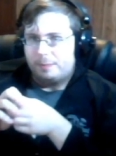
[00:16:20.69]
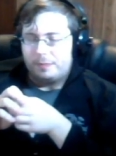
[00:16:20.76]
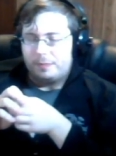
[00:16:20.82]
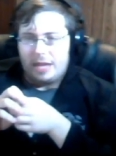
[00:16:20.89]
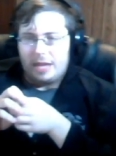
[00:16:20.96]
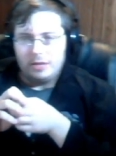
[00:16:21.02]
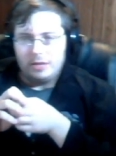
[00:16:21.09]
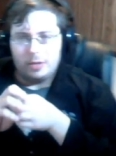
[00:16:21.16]

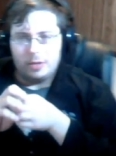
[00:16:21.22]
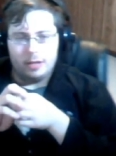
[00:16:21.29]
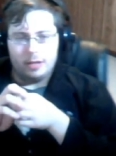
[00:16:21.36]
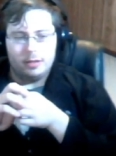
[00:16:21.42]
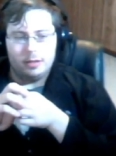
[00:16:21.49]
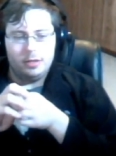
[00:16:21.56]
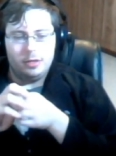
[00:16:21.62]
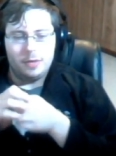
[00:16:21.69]
And you can
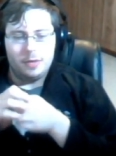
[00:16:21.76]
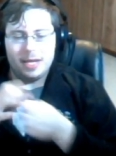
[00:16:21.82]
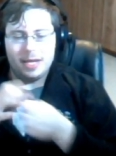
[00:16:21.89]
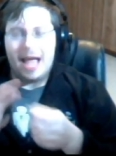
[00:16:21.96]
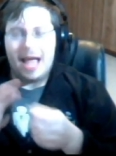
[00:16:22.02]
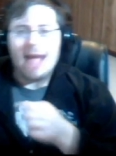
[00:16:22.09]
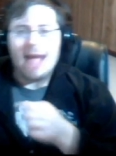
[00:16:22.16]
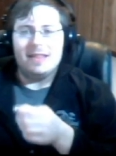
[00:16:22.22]

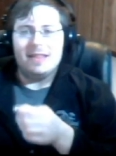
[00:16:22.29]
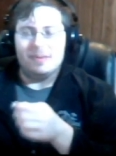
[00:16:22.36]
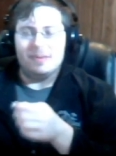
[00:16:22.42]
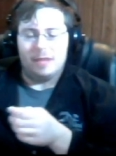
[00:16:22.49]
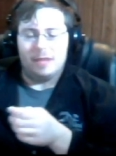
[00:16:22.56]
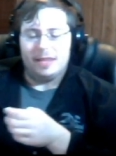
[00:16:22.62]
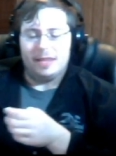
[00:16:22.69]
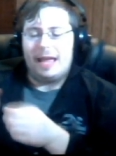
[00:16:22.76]
guide them
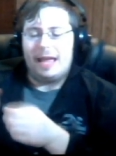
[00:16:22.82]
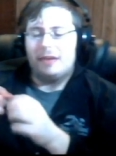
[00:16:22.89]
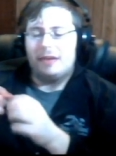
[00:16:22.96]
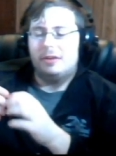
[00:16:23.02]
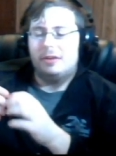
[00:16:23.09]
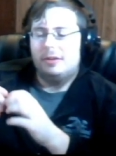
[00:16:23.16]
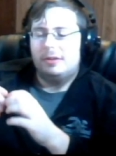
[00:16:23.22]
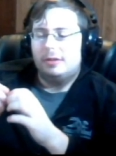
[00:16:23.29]
like that.
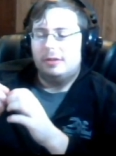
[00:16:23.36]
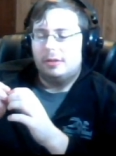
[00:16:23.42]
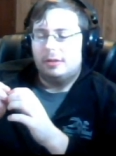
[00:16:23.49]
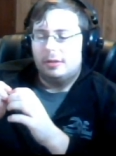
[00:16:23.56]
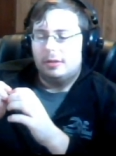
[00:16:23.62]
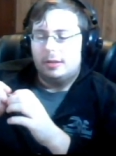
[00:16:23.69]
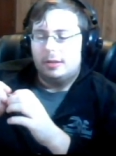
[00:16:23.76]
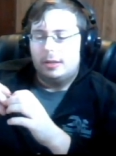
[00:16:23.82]

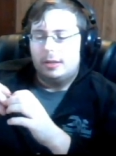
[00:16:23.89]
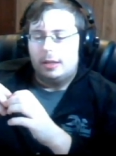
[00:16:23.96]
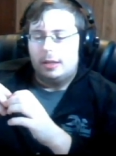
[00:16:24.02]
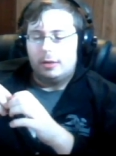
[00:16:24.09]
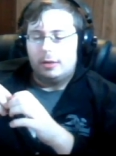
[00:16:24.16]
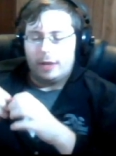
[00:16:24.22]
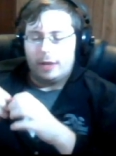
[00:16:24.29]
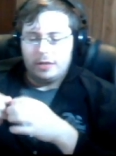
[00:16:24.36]

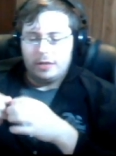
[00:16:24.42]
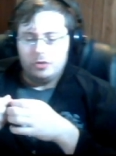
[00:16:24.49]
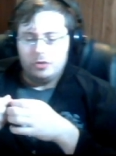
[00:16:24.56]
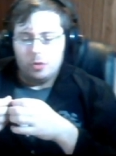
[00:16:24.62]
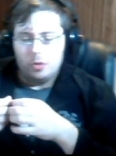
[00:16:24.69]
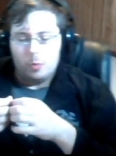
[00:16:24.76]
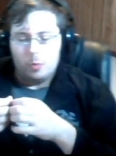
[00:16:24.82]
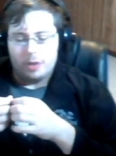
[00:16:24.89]
Granted, you
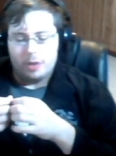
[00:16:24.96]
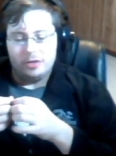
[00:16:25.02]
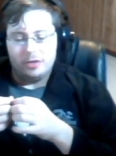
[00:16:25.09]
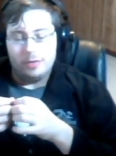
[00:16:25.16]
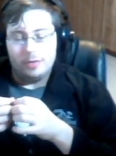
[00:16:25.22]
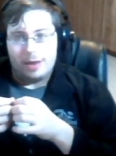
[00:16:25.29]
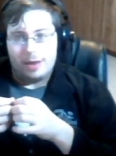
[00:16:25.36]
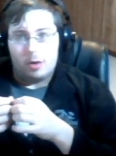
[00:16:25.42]
don't want to do
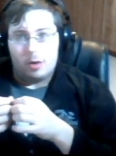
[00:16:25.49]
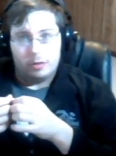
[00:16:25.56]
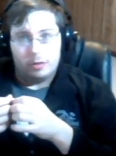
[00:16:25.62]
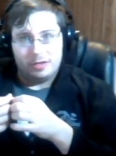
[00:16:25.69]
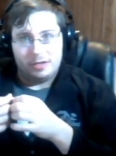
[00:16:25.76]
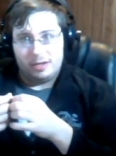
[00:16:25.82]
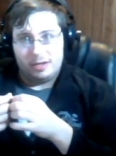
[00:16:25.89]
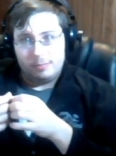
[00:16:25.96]
that all the
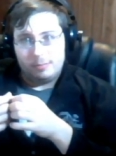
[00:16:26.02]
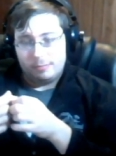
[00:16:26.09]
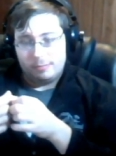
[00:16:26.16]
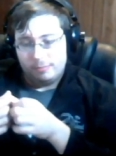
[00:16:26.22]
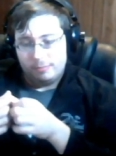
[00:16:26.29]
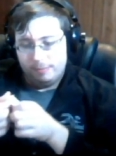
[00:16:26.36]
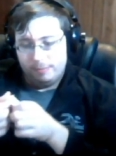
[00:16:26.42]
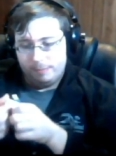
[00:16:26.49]
time,
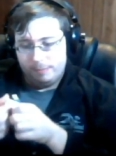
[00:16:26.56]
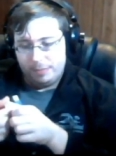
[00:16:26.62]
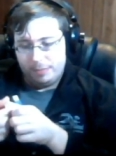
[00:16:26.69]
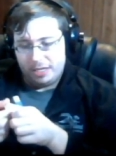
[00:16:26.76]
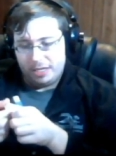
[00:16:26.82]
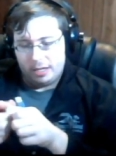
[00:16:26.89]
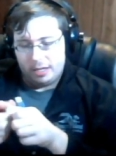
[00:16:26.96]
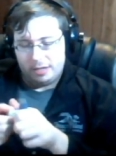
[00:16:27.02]

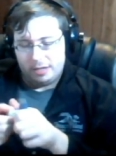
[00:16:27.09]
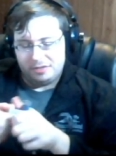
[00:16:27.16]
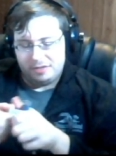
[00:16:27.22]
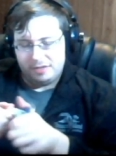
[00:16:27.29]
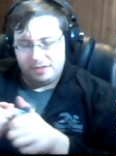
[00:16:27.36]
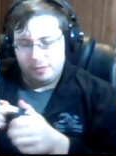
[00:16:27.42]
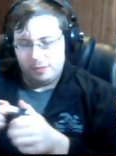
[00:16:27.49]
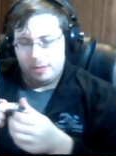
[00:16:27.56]
because
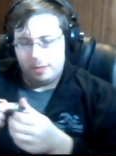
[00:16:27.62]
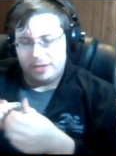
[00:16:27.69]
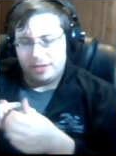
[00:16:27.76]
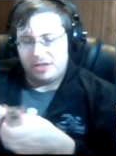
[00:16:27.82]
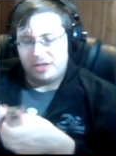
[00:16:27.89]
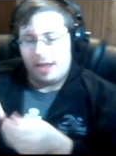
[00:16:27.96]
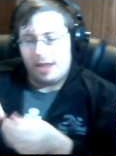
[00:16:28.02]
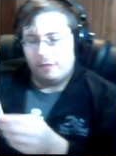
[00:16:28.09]
if you punish
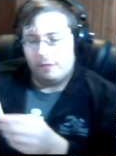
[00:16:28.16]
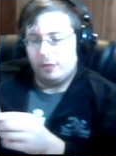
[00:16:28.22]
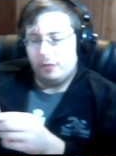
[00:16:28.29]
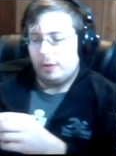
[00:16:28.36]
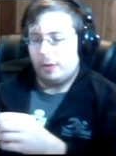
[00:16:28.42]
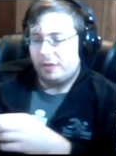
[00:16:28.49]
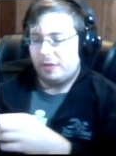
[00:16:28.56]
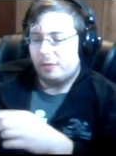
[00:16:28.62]
every one
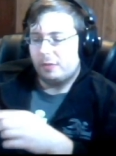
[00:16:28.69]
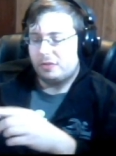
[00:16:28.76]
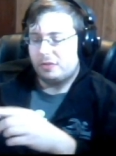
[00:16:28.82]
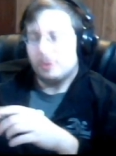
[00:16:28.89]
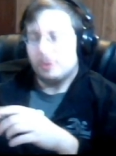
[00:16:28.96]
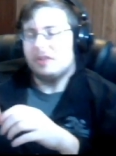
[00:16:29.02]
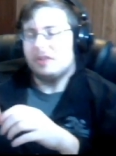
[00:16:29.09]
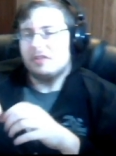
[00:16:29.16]
of those
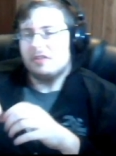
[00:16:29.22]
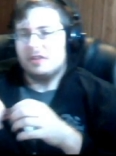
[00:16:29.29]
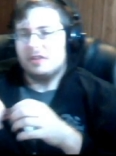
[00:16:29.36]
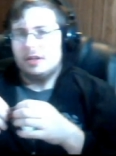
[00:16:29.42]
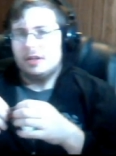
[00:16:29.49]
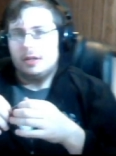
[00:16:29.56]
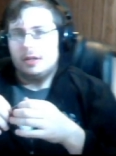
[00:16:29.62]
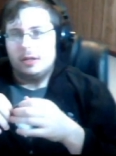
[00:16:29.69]
choices,
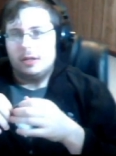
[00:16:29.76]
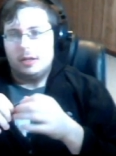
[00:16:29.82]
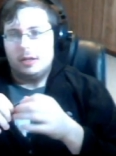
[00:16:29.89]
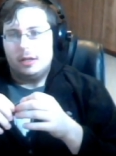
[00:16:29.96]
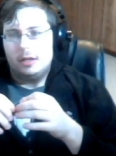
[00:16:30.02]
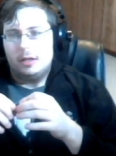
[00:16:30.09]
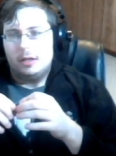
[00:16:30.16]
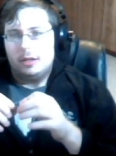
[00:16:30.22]

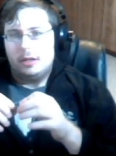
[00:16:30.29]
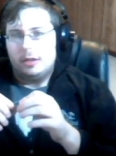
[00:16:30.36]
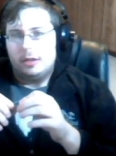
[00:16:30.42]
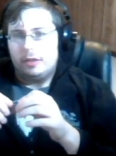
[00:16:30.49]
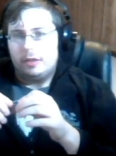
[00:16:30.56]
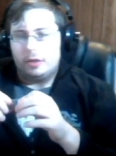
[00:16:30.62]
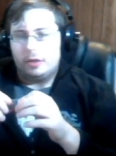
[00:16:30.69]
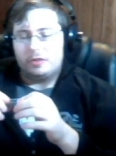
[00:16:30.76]

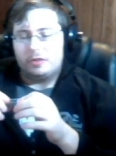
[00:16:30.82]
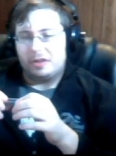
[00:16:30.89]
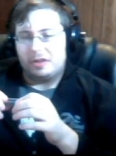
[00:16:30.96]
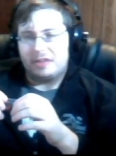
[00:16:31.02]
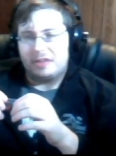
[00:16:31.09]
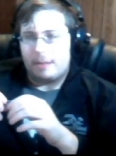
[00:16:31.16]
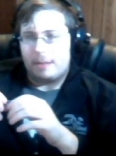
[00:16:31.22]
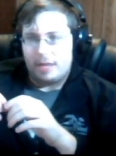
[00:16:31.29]
they're just going to
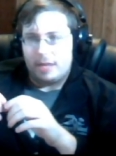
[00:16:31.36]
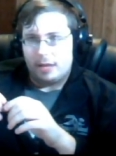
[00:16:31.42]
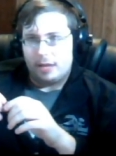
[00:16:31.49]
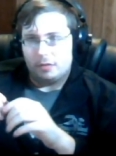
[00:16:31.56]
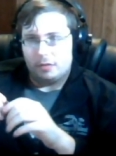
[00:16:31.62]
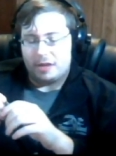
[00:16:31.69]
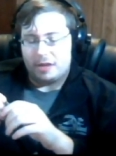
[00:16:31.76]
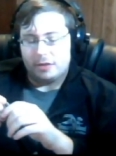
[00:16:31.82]
stop making those
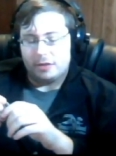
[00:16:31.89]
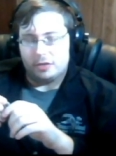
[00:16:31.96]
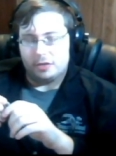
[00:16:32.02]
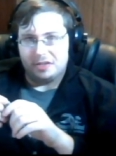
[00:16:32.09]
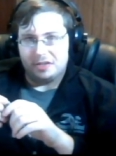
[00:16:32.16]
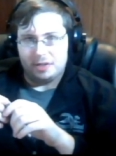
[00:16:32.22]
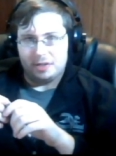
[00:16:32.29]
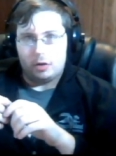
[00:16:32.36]
kind of choices
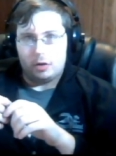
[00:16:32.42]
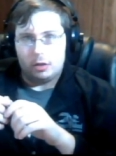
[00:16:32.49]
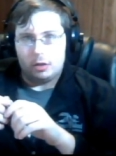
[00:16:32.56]
at all.